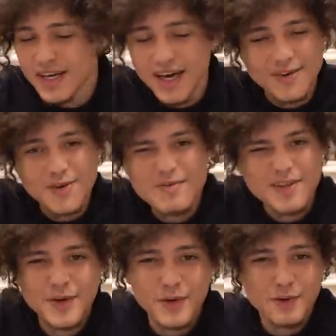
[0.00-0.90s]
I do
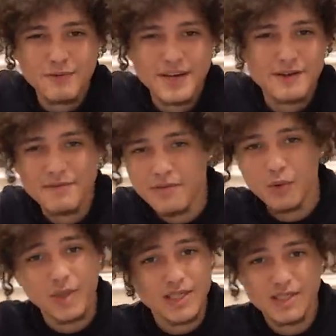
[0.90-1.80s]
videography and
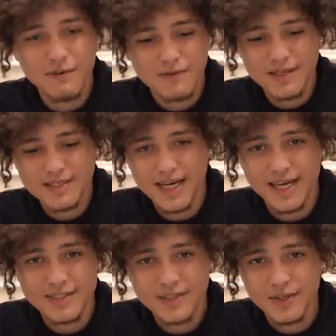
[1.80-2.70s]
filming and stuff on the
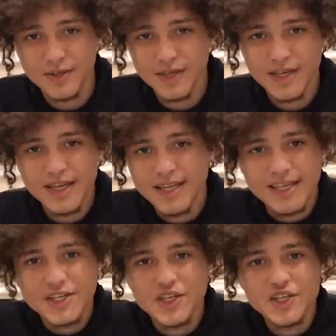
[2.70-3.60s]
side, so
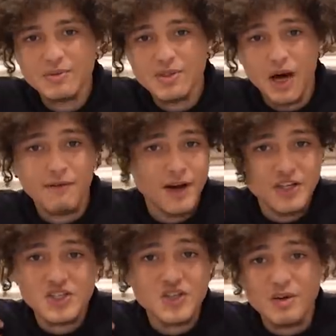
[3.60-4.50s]
this YouTube stuff, I
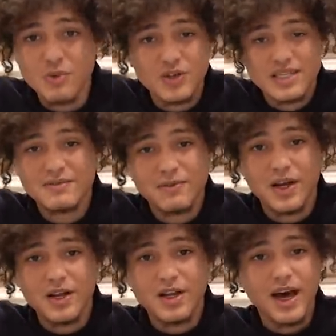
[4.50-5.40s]
just do it because it's fun.